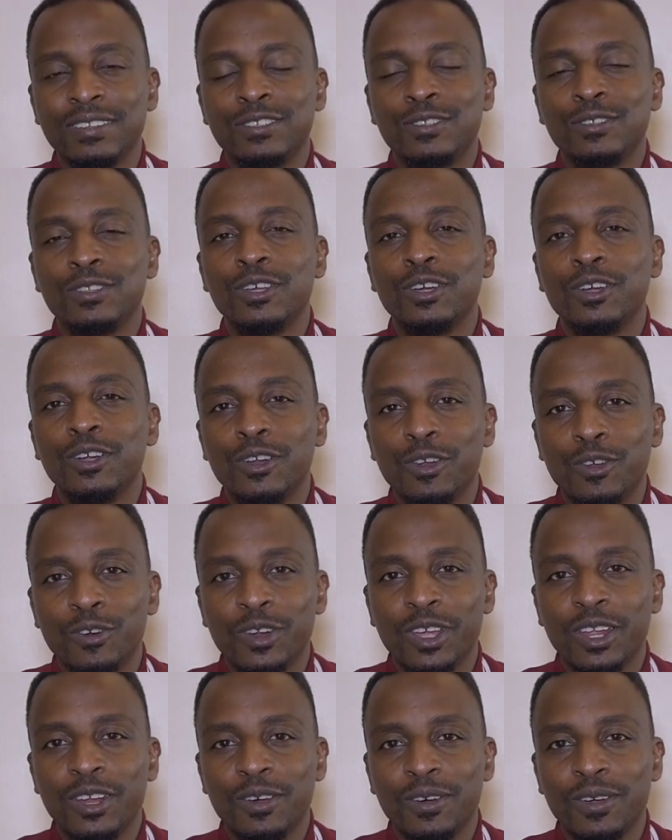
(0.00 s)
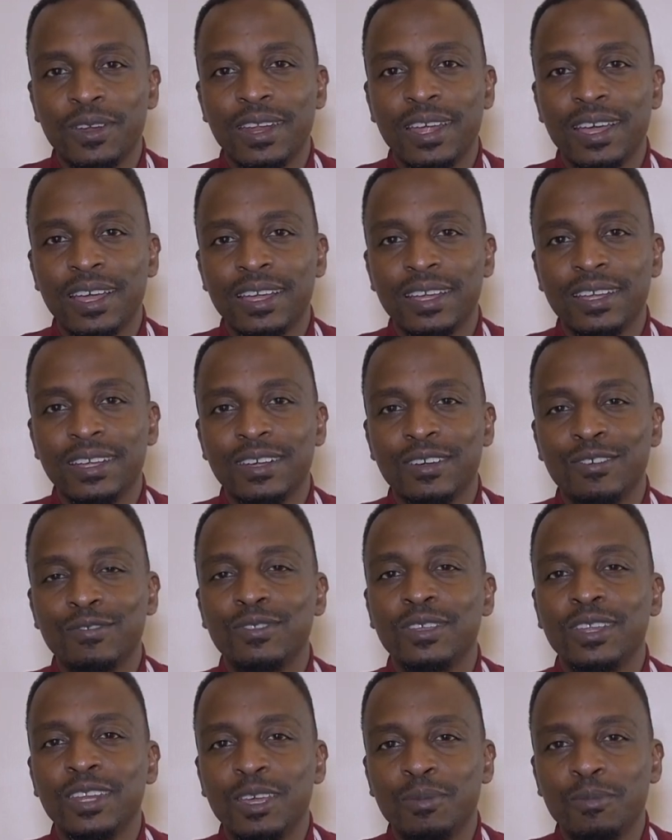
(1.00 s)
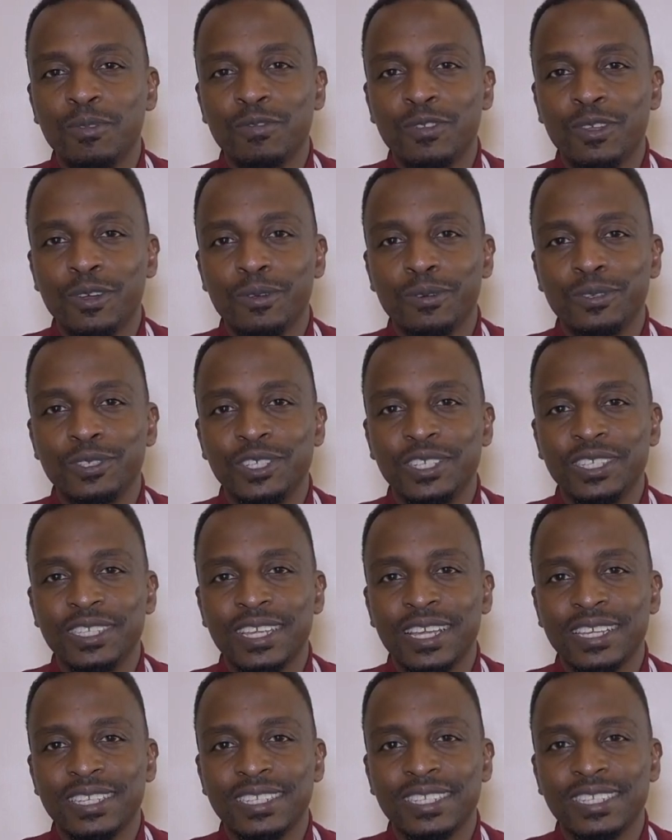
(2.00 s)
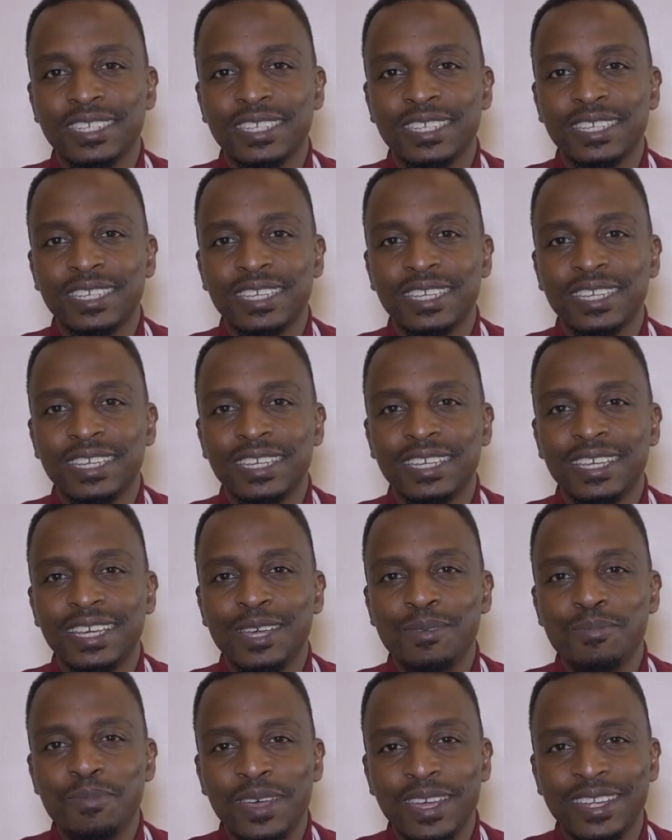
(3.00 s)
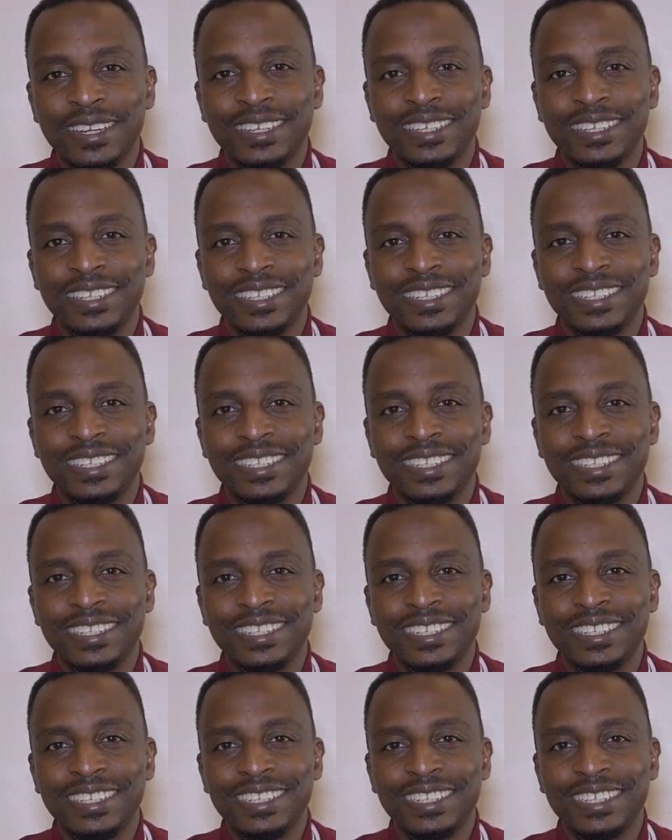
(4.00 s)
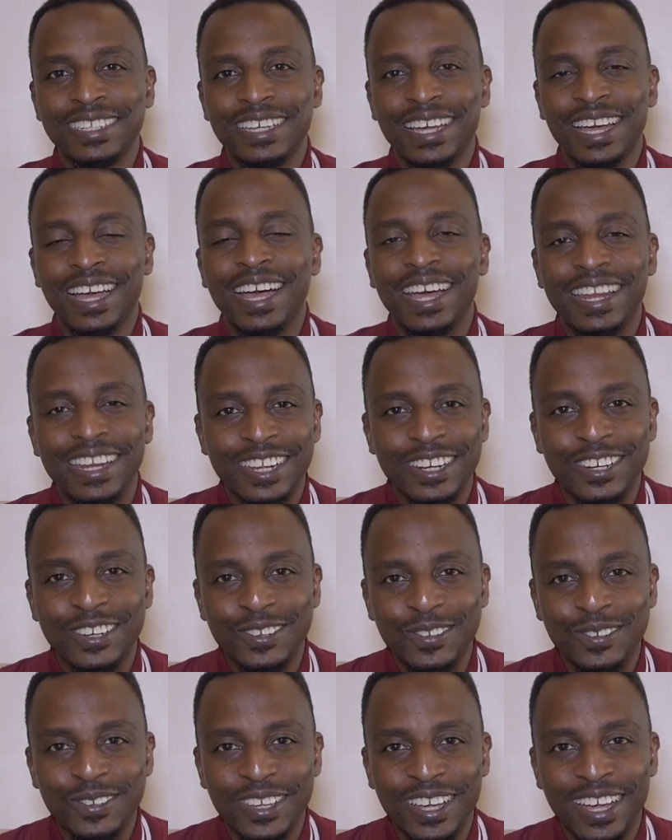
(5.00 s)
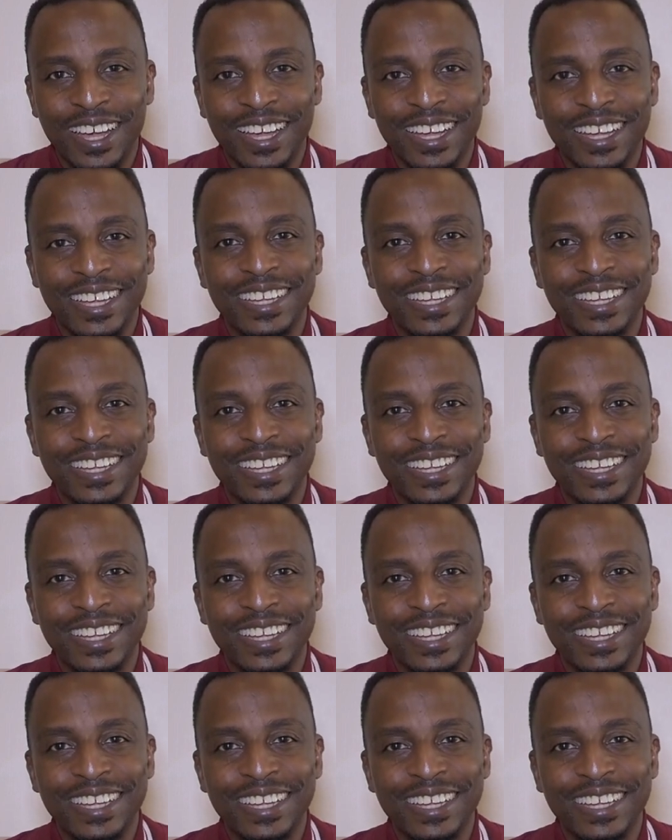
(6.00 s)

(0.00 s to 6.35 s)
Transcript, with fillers: to the glory and honor of the name of the Lord Jesus. Amen. Hallelujah